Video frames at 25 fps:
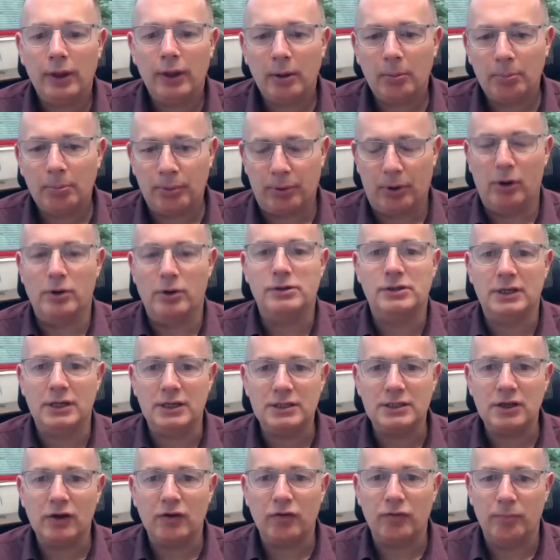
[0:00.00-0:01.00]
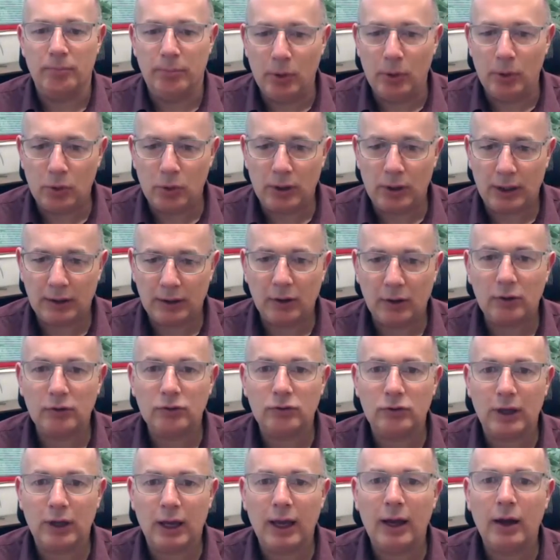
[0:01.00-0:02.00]
the process of milking
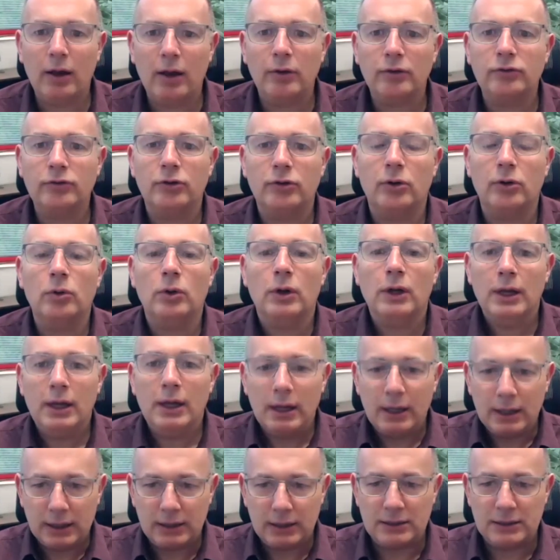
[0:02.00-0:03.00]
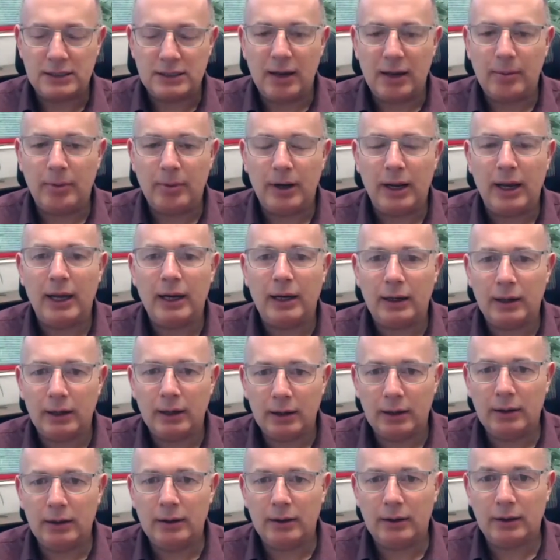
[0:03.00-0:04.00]
those cows. So
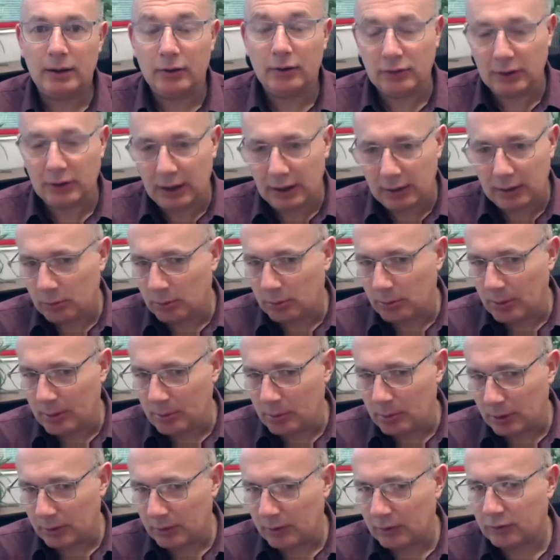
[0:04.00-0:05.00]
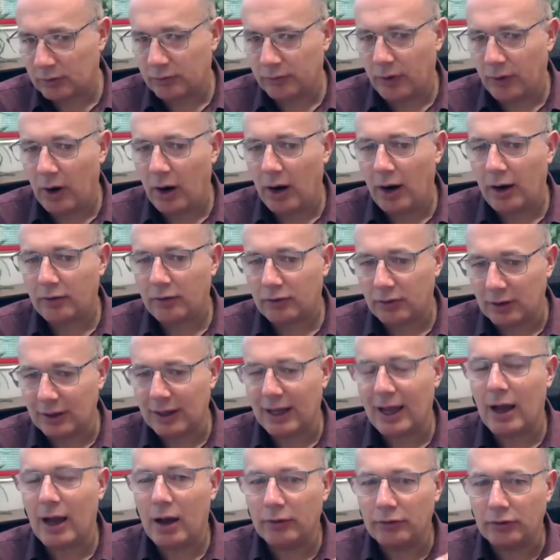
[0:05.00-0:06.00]
contaminated, because again, remembering this virus
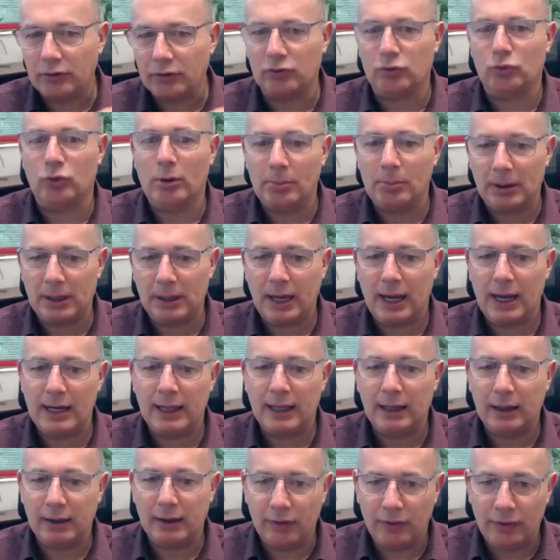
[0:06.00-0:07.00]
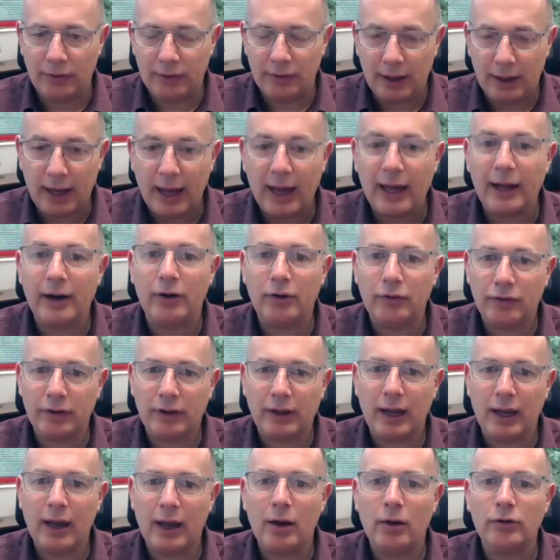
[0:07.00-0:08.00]
in cows is replicating in the udder of
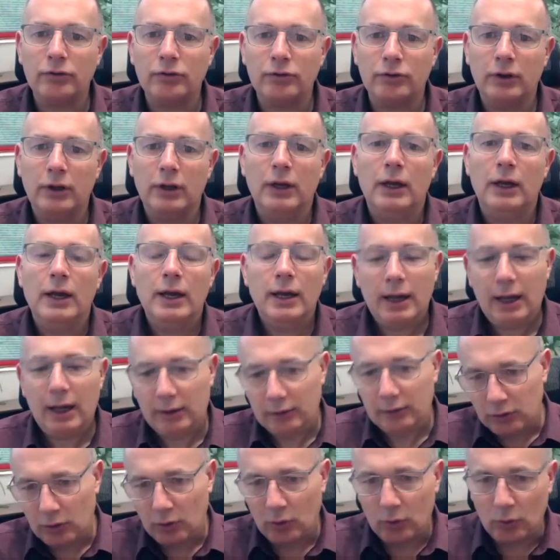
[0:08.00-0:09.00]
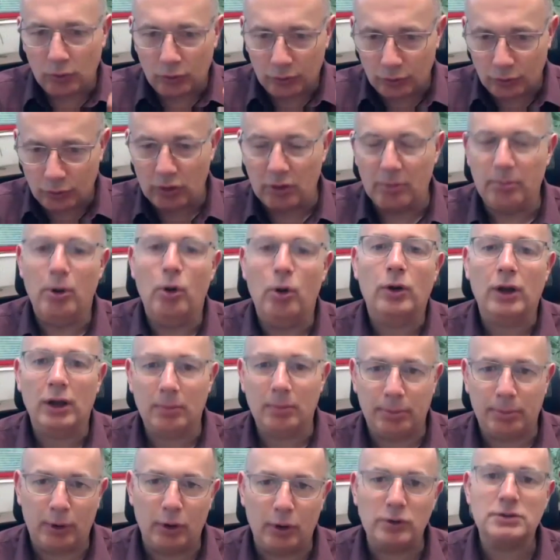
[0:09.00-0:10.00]
the cows. And so through the
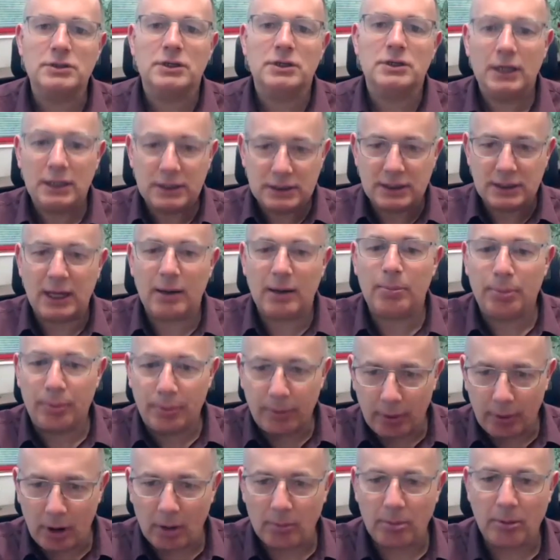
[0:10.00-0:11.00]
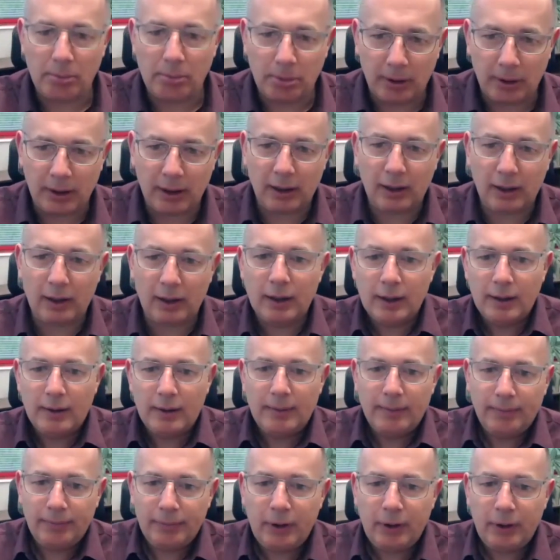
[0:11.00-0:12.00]
milking process, that probably,
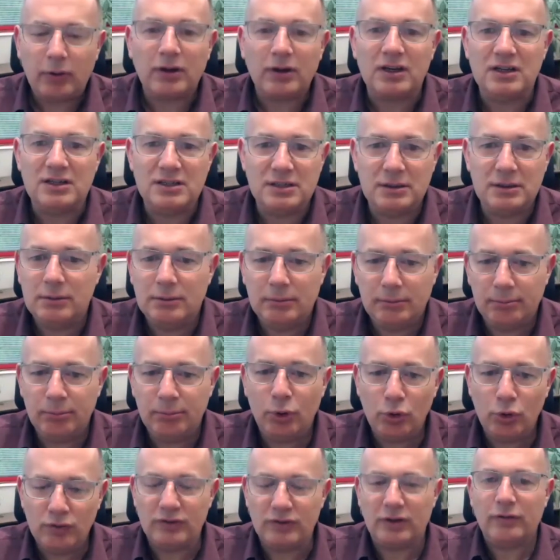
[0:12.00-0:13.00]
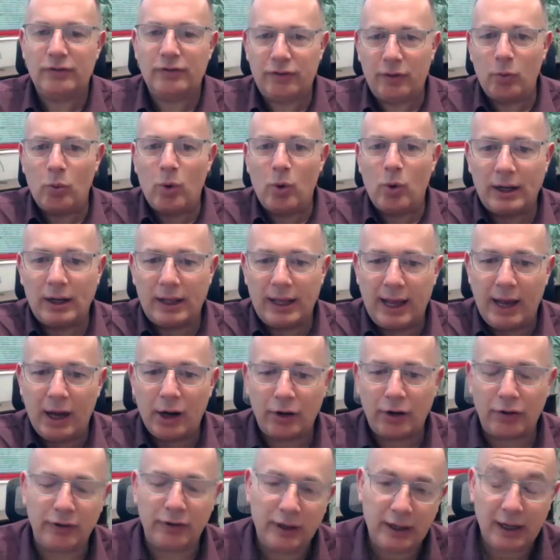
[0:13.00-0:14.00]
moves it one
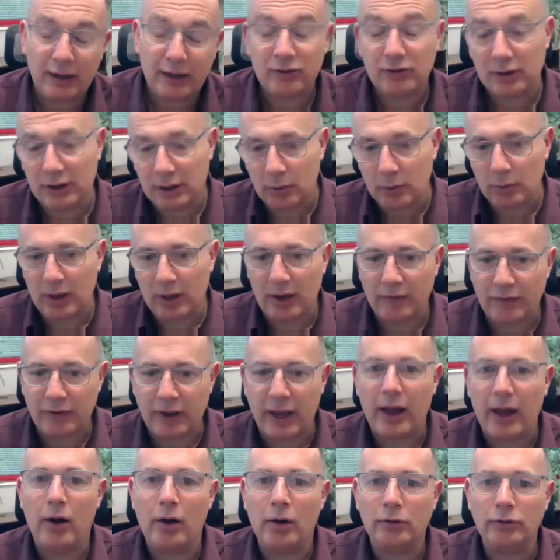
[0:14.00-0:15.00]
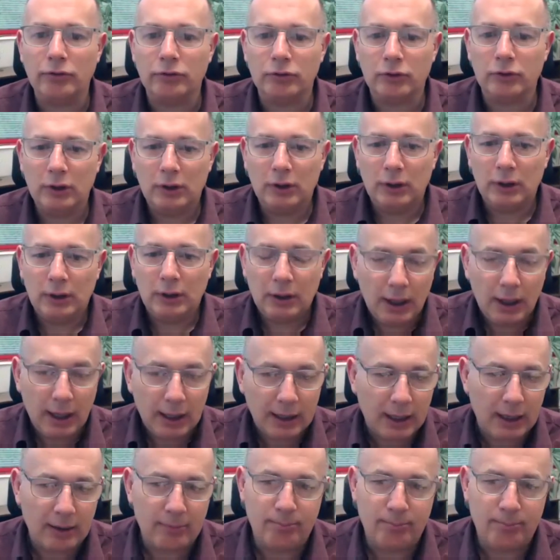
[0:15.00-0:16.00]
cow to the next. And then we have cows
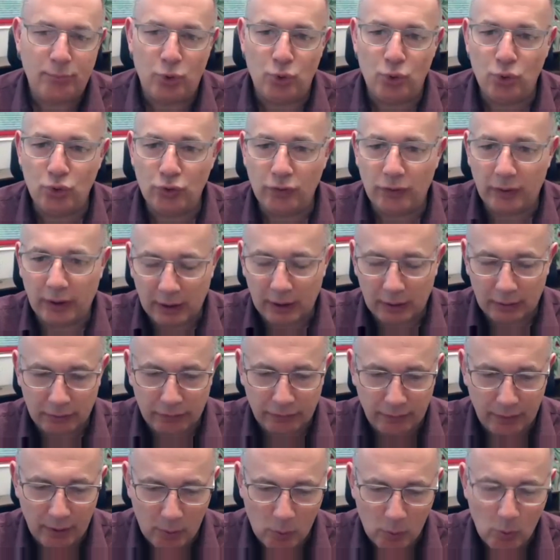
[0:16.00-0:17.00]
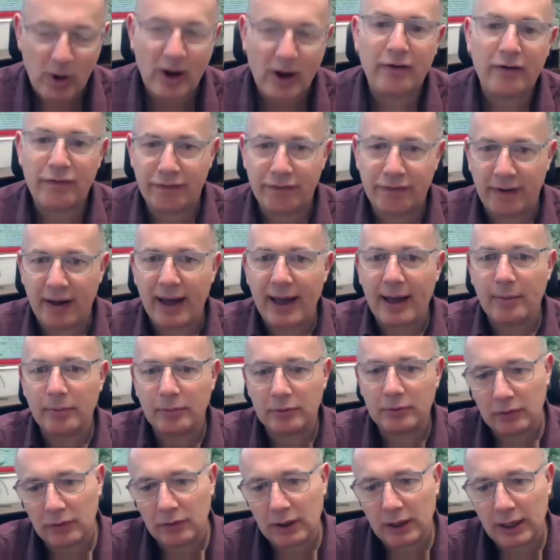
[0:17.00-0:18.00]
again, moving from one
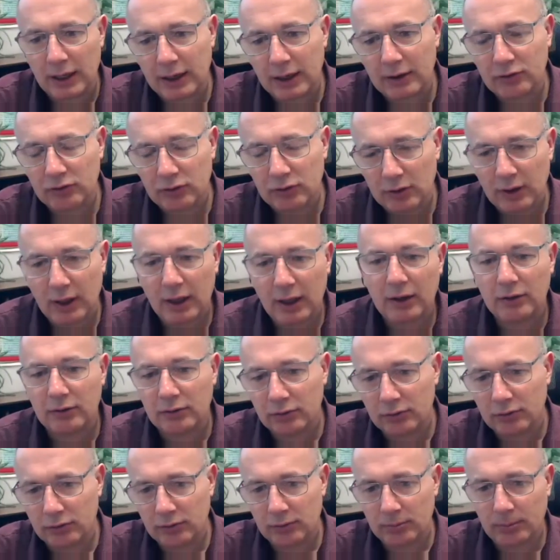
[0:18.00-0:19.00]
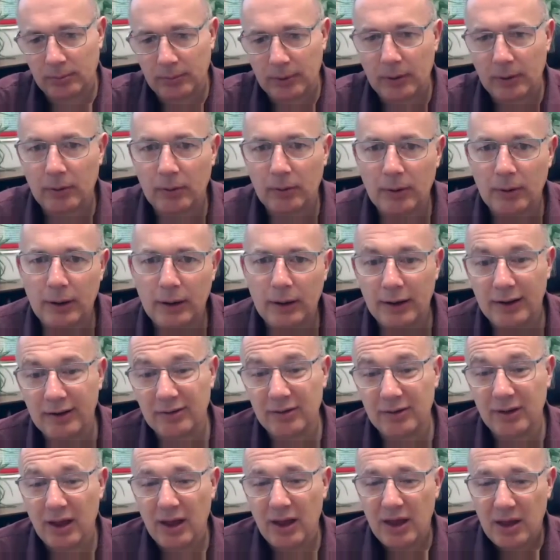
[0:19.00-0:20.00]
farm to the next. And that is at
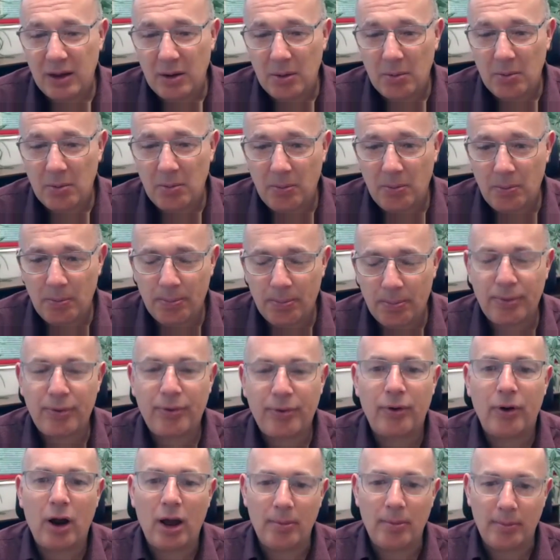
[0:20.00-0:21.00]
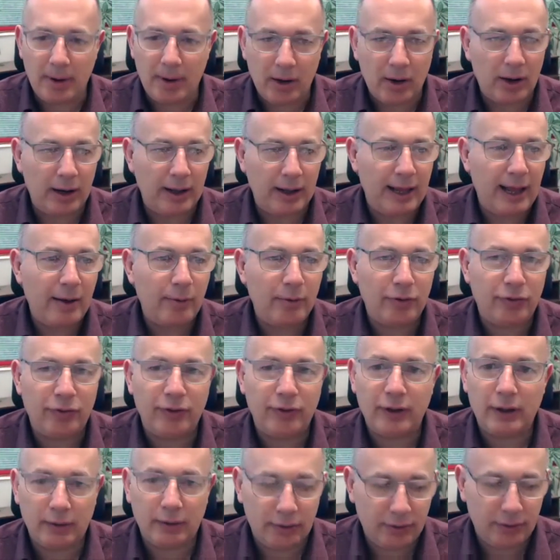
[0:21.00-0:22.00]
least primarily how we
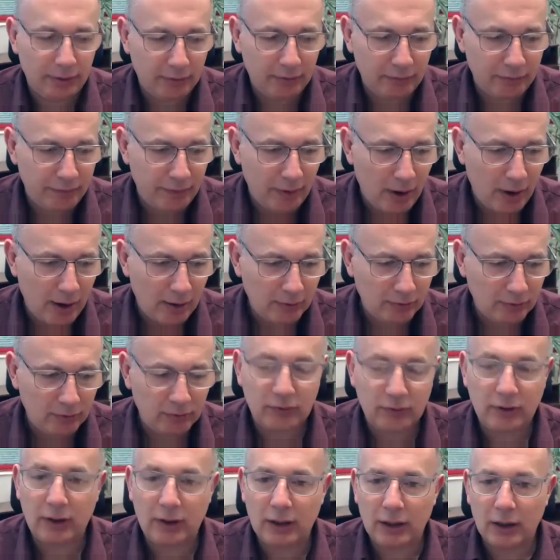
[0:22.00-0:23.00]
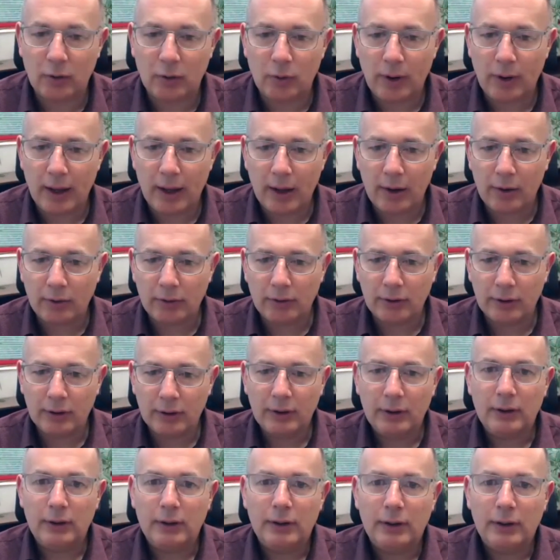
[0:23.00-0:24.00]
think the virus is getting around.